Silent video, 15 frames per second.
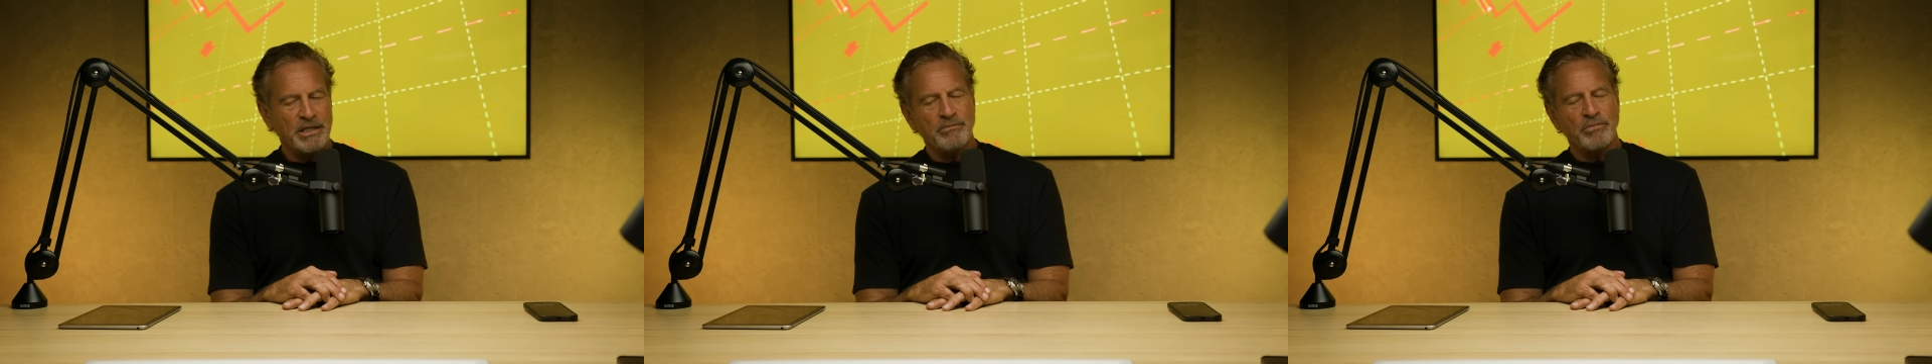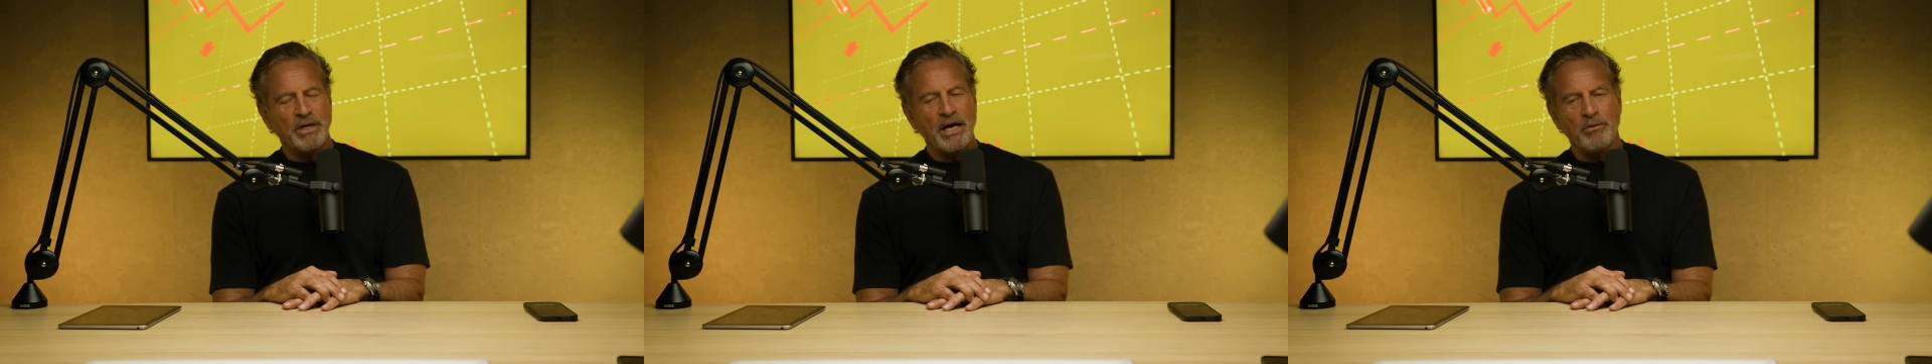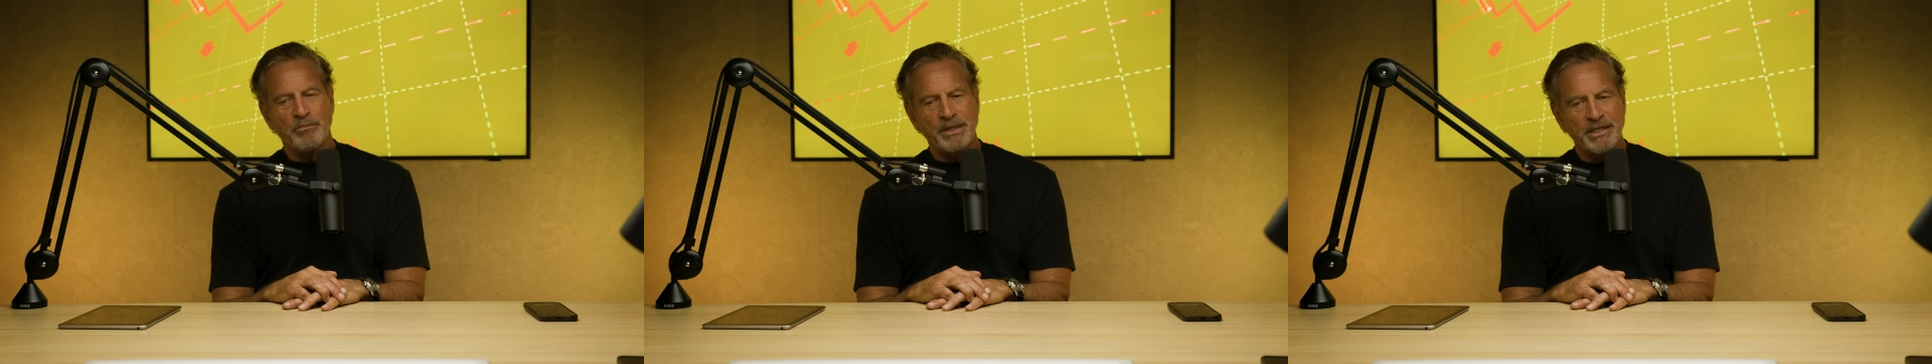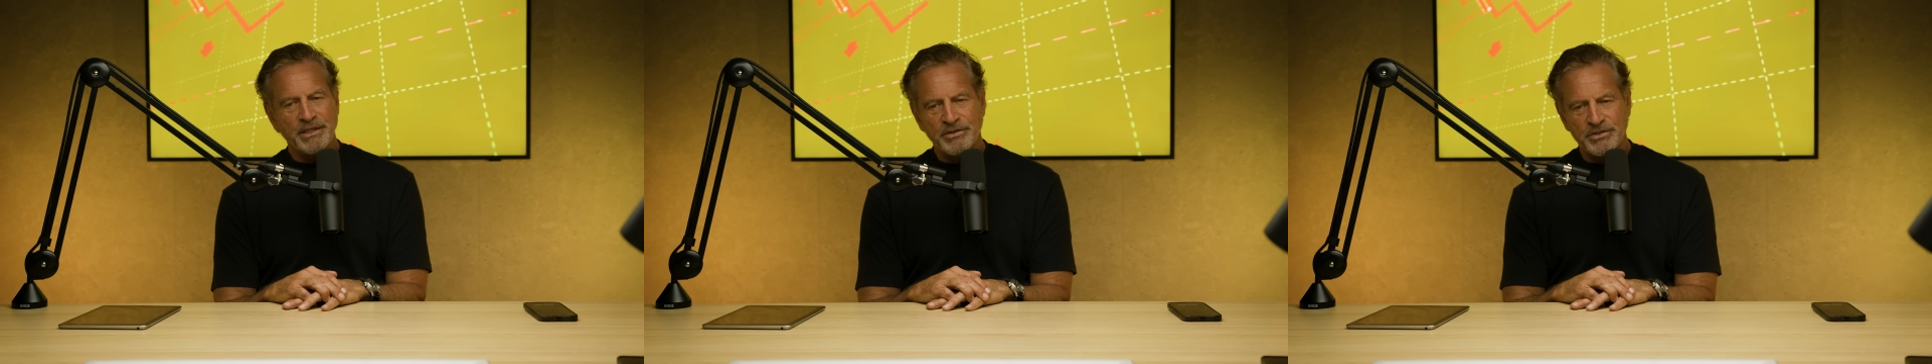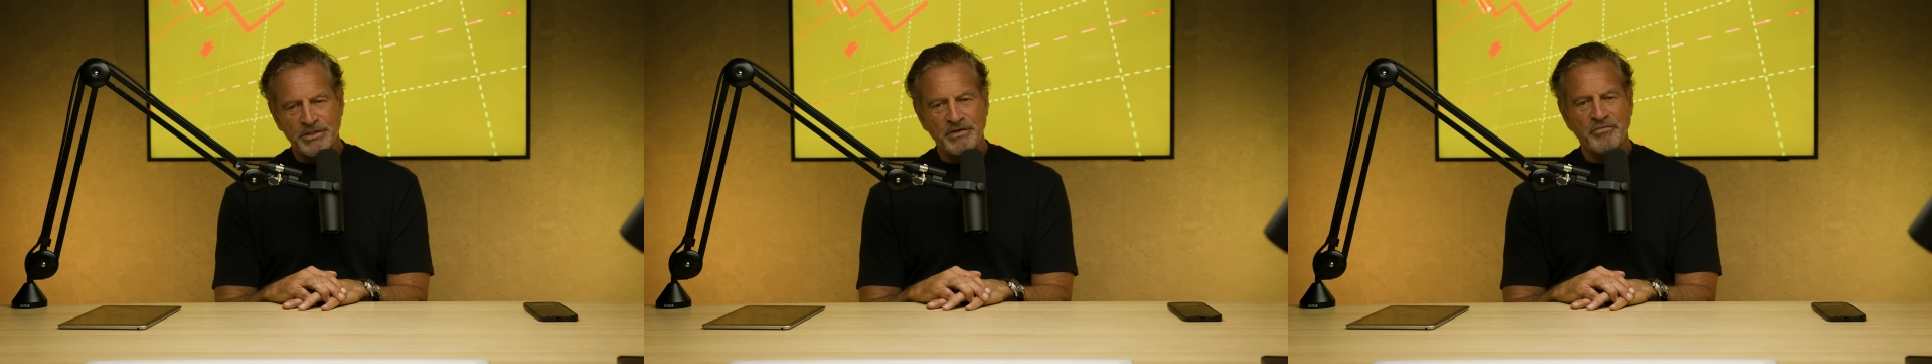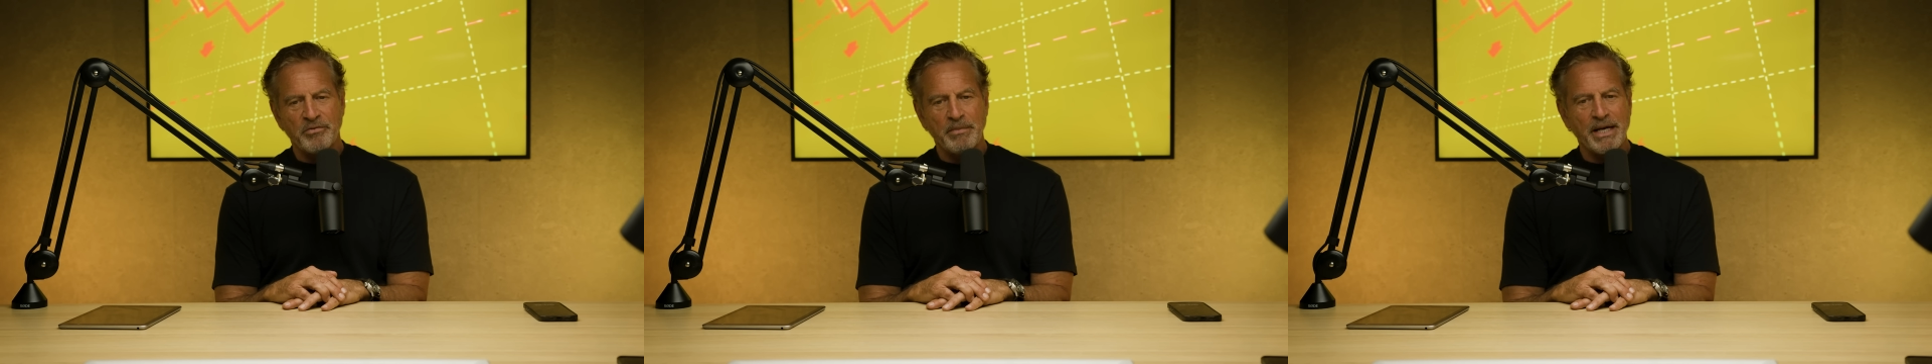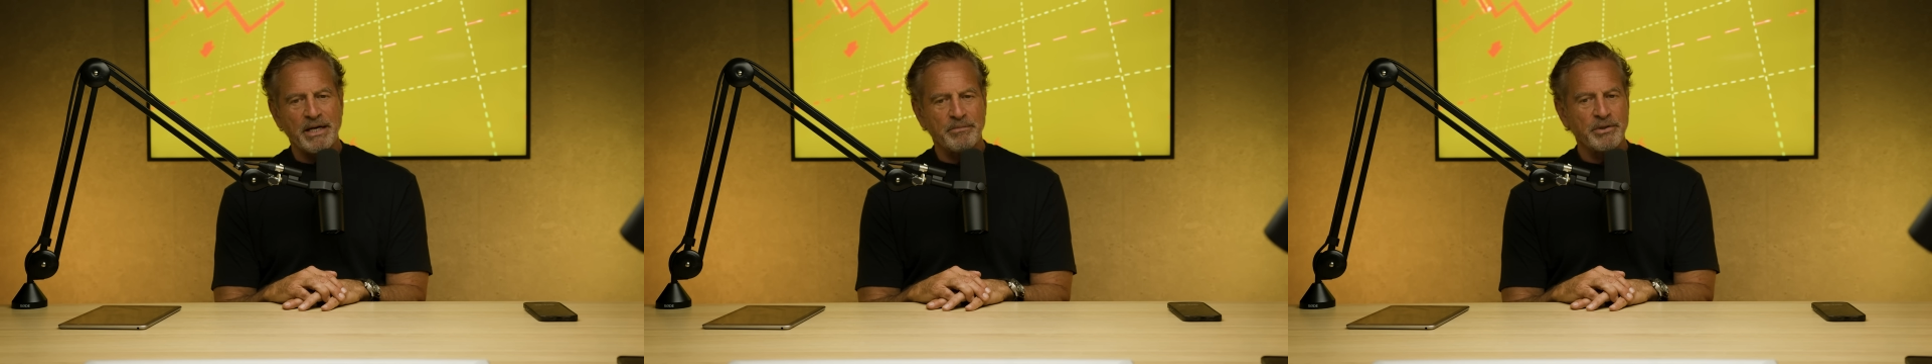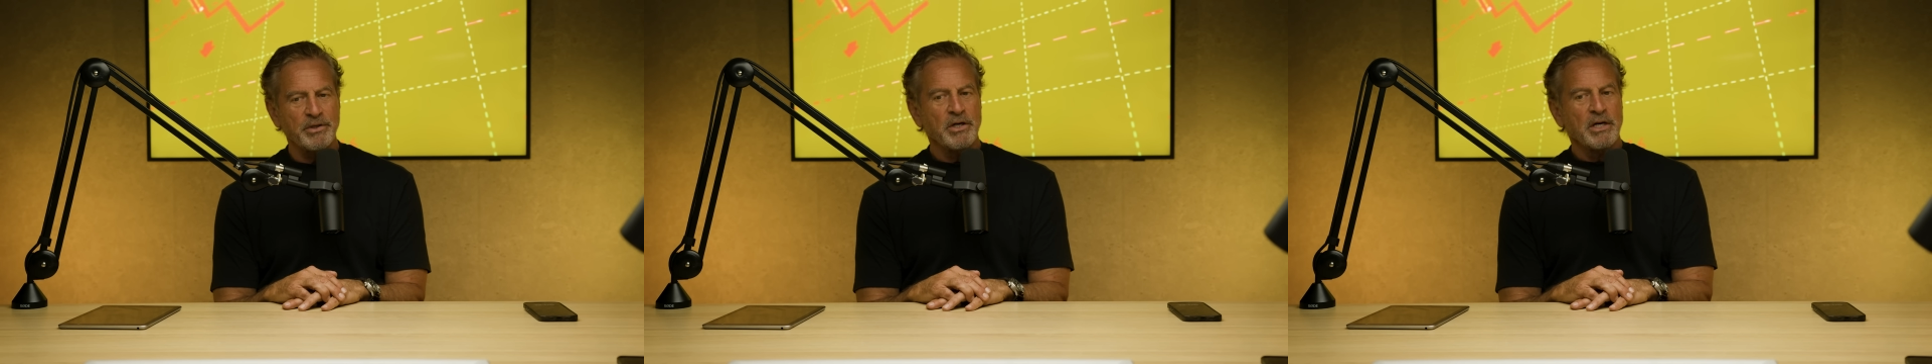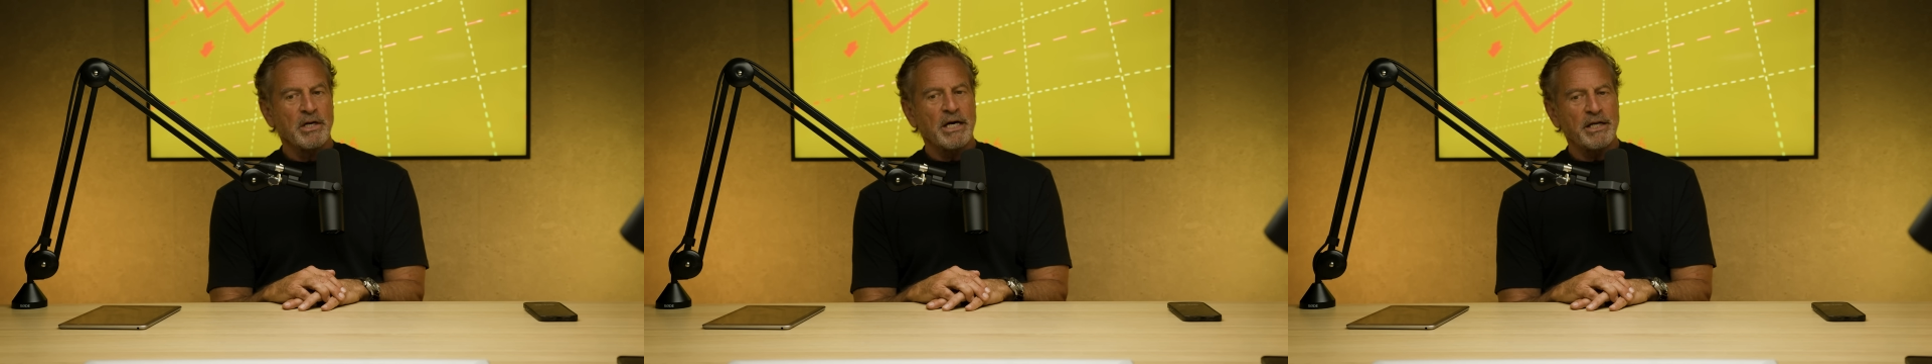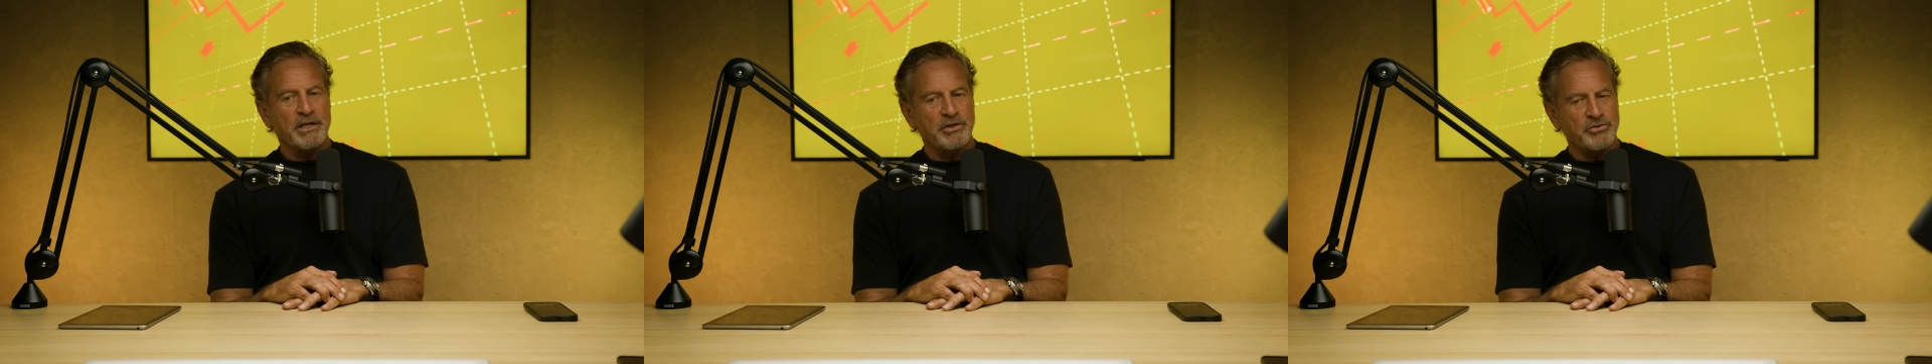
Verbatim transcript: and how many is a different matter, but sure.